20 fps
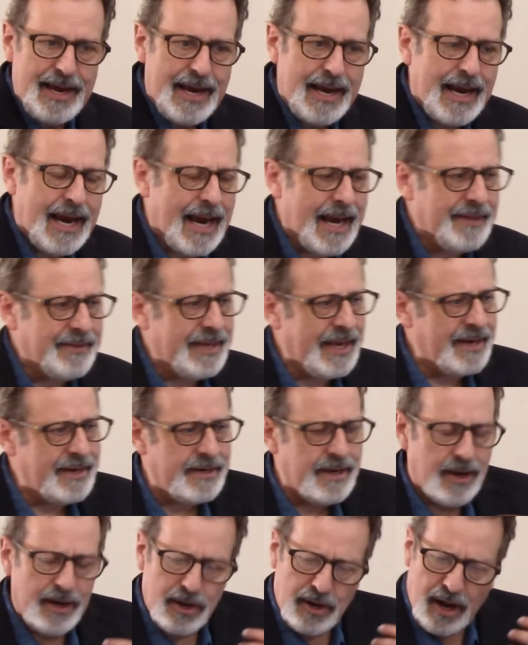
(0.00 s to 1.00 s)
And
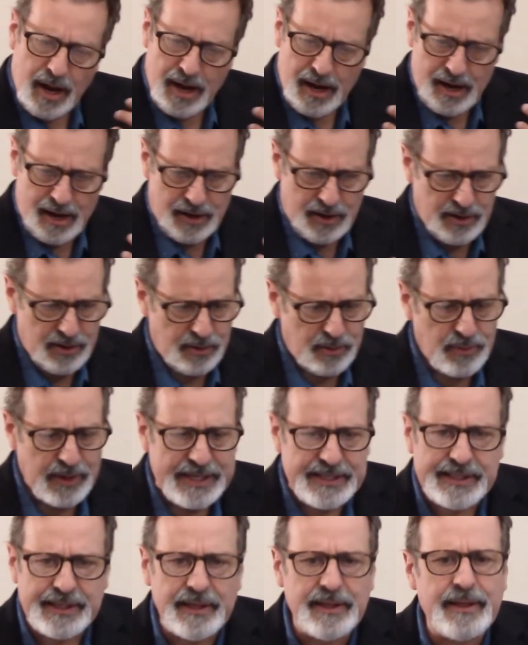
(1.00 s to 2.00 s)
then uh,
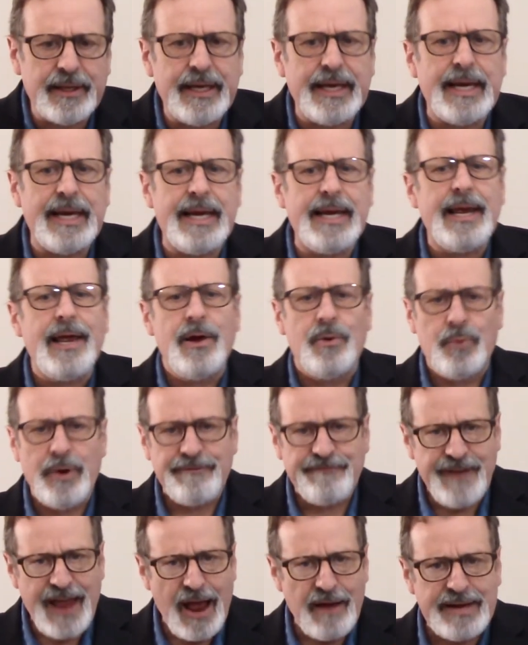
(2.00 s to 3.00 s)
recently, we
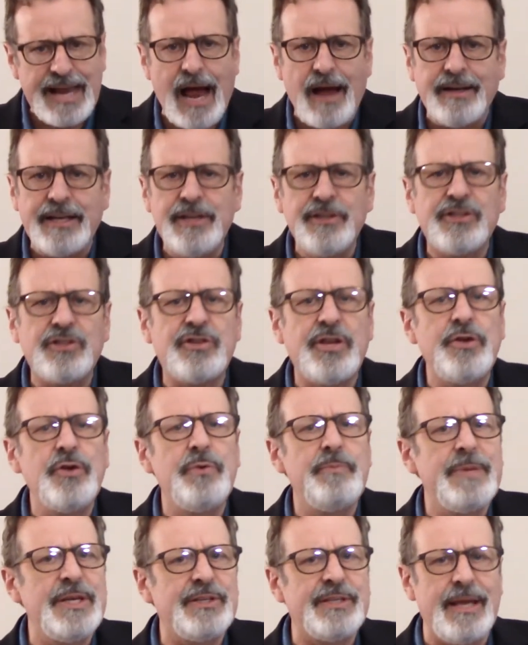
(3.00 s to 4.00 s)
found out his
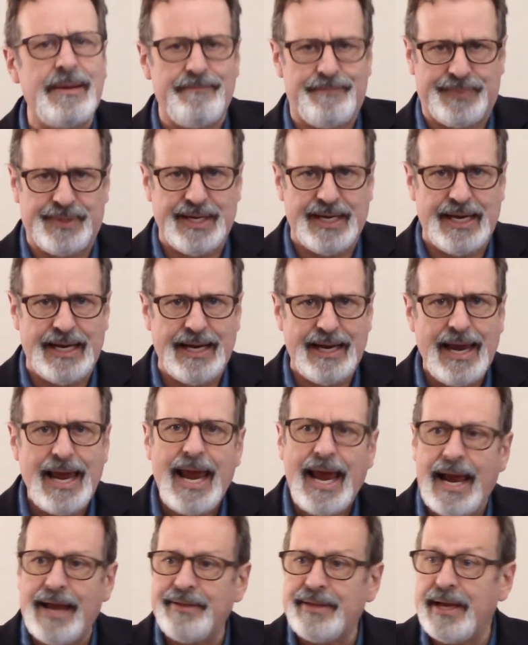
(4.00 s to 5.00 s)
tomb is empty.
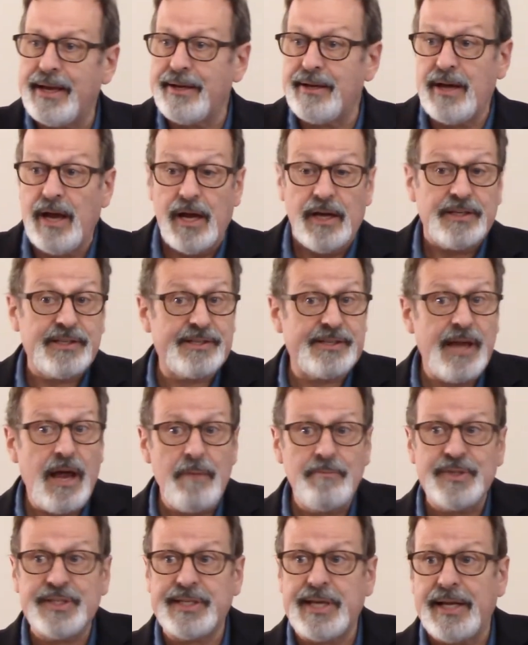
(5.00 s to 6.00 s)
And then
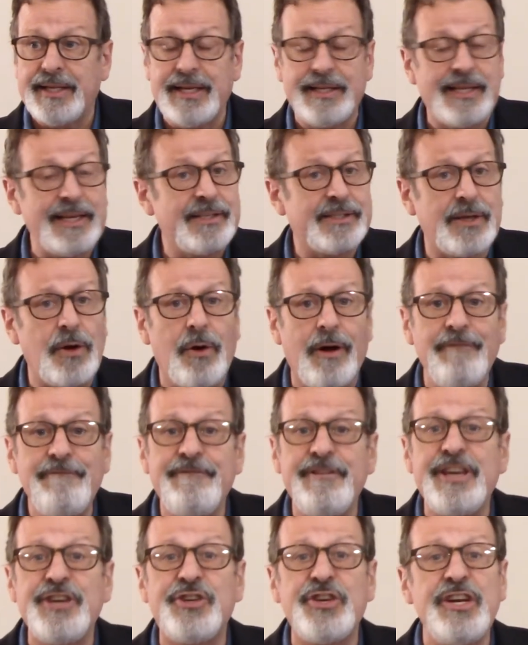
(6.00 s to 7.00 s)
some said that they saw a
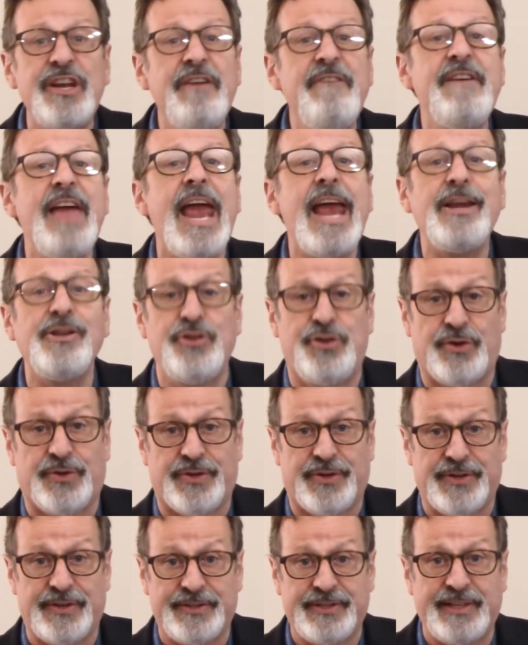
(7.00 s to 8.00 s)
vision of
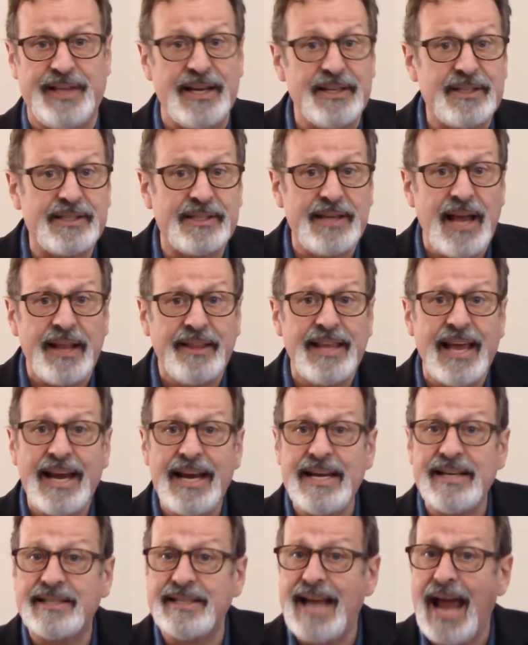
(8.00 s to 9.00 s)
angels that said that
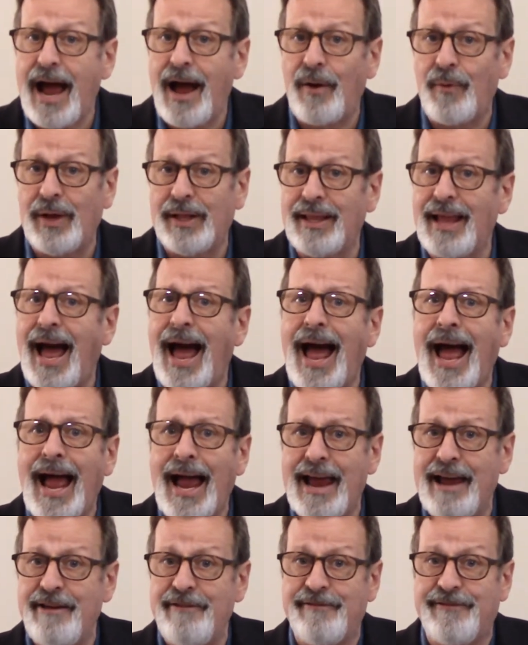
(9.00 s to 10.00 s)
he's now
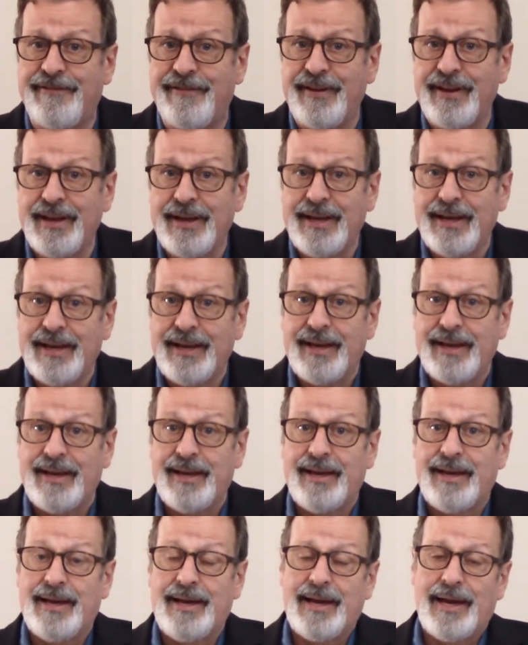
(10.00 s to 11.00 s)
alive.
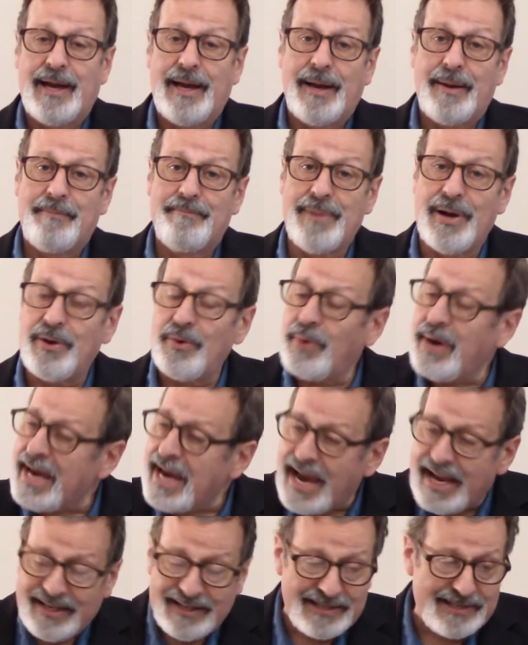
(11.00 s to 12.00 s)
But we
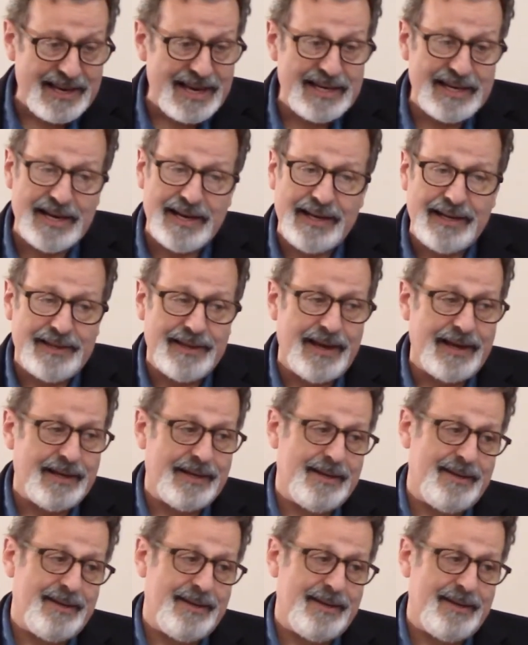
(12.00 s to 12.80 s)
hadn't seen anything.